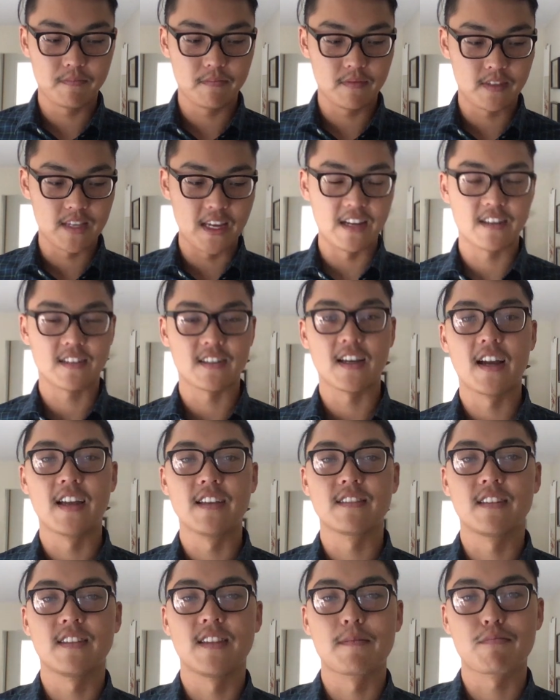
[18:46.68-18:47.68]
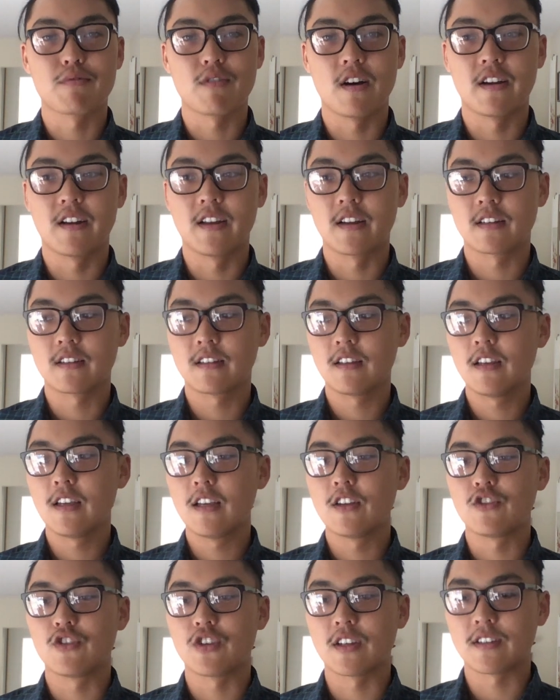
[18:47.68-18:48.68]
data science in the product,
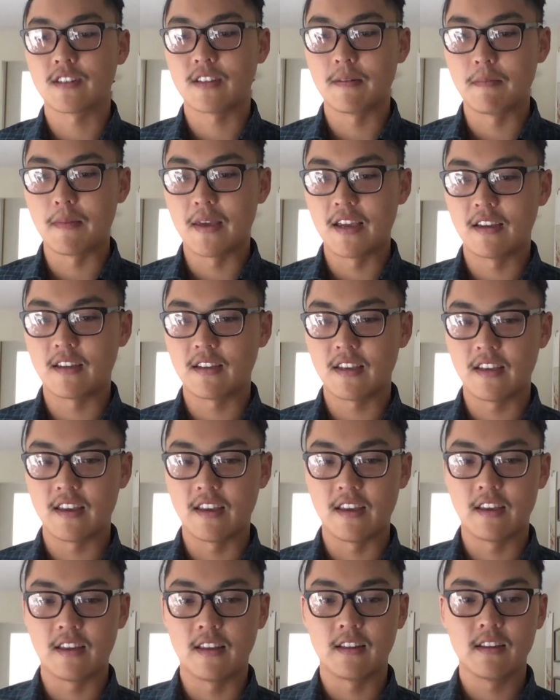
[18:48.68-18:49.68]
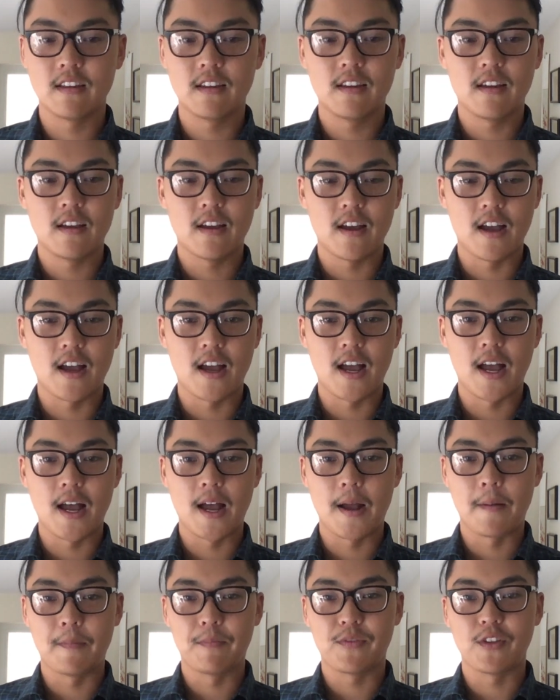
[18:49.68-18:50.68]
just to make it
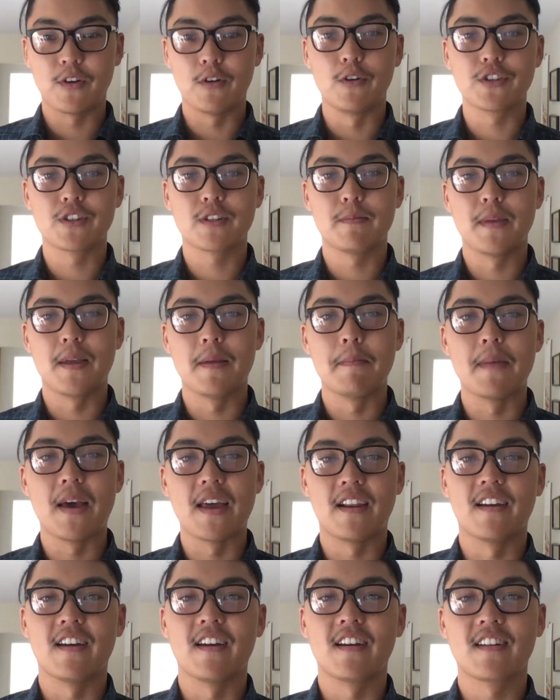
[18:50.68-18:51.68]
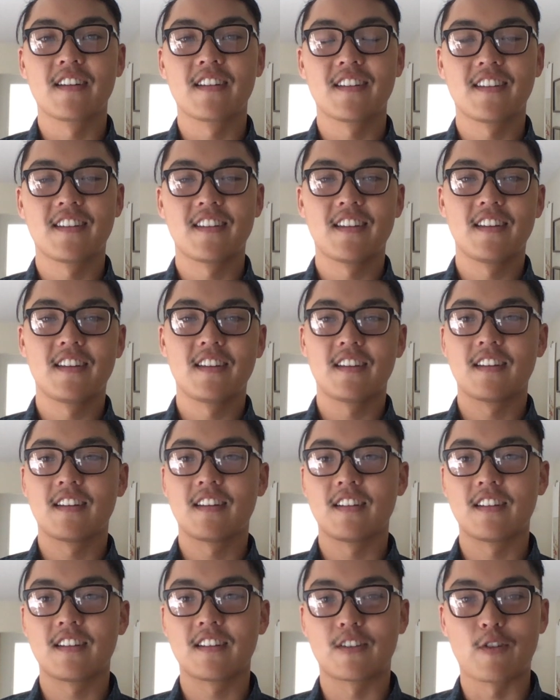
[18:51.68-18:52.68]
the ultimate meta
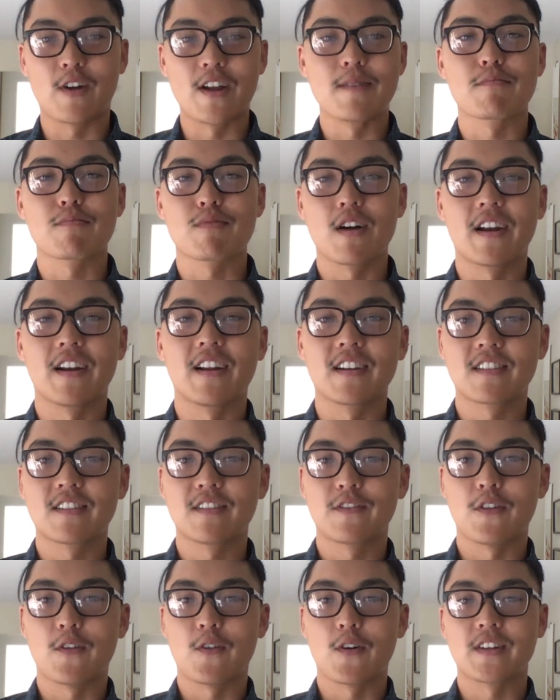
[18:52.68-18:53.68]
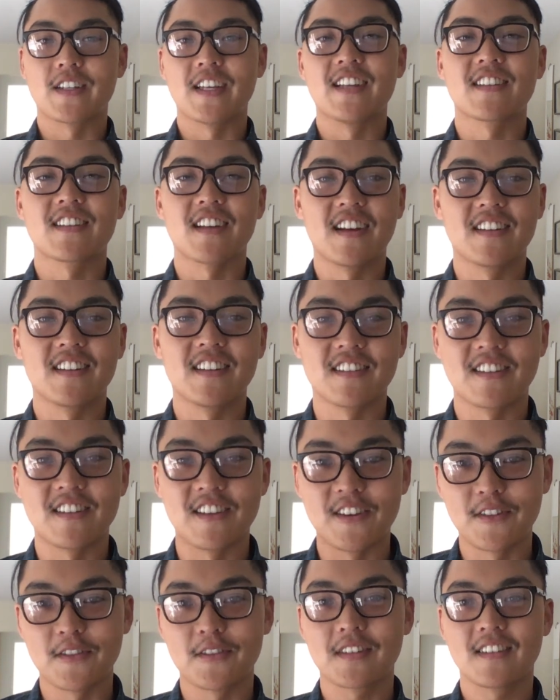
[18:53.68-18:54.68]
great product for data scientists to
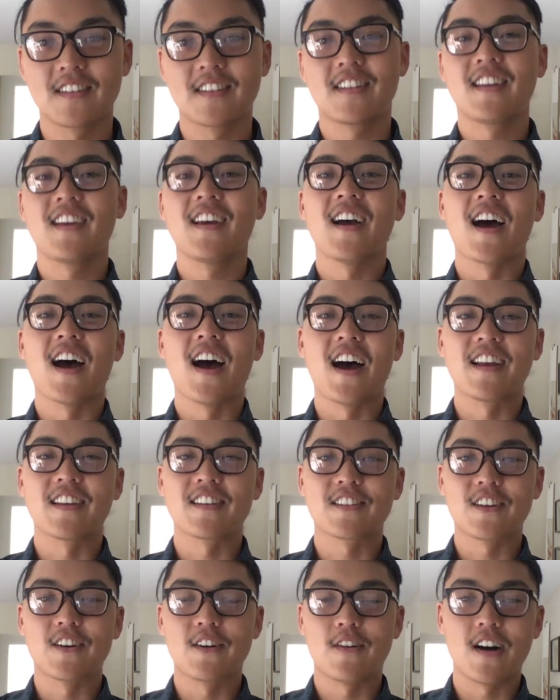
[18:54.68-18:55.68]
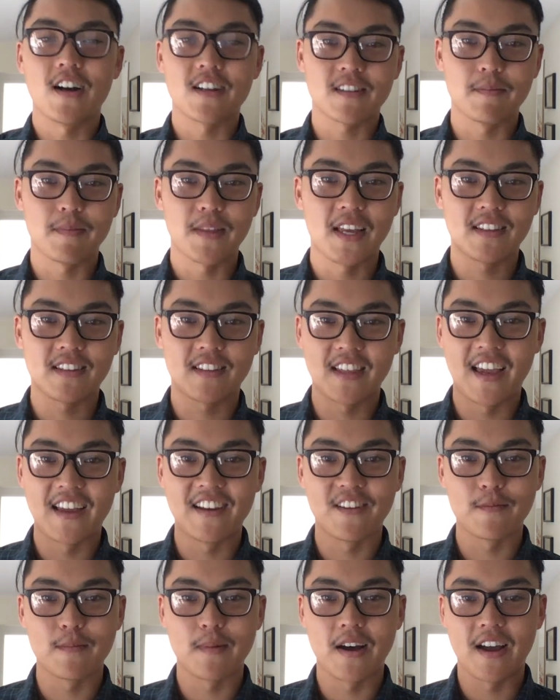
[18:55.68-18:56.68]
use. So awesome, that's the
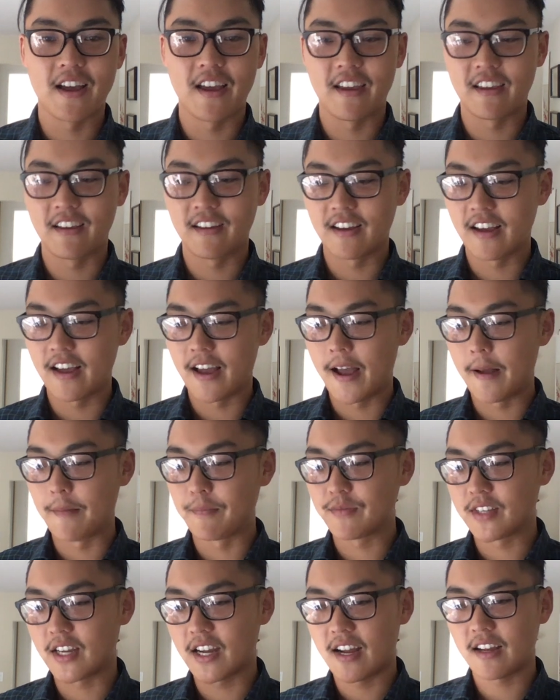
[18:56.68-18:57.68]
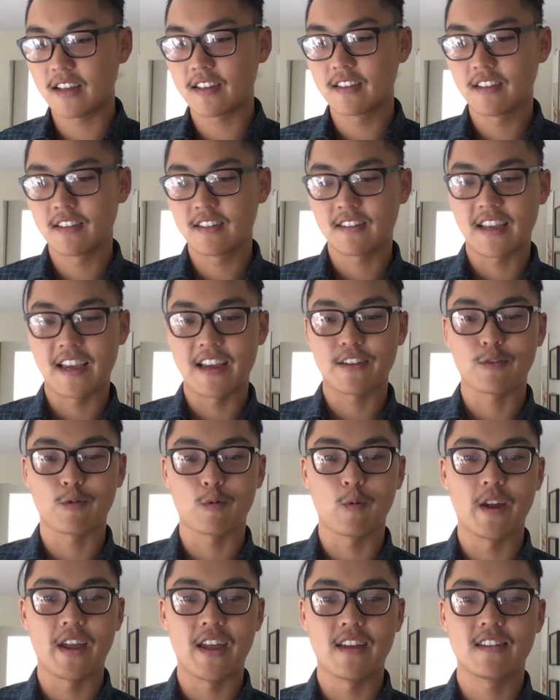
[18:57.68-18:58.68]
end of my talk /
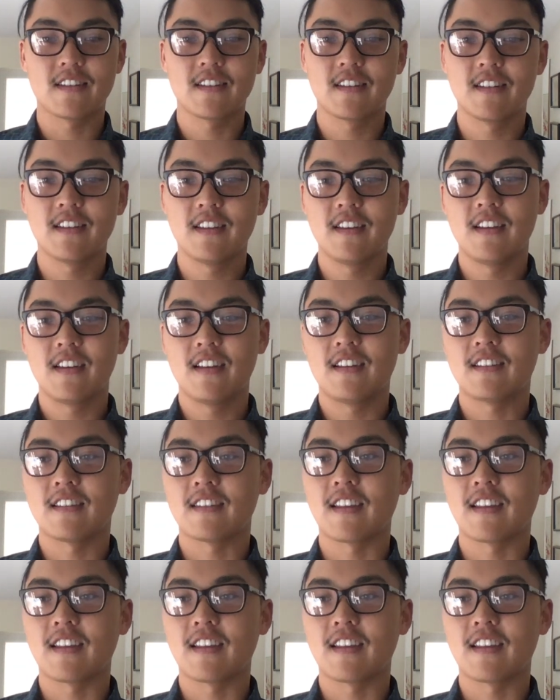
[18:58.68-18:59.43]
rant /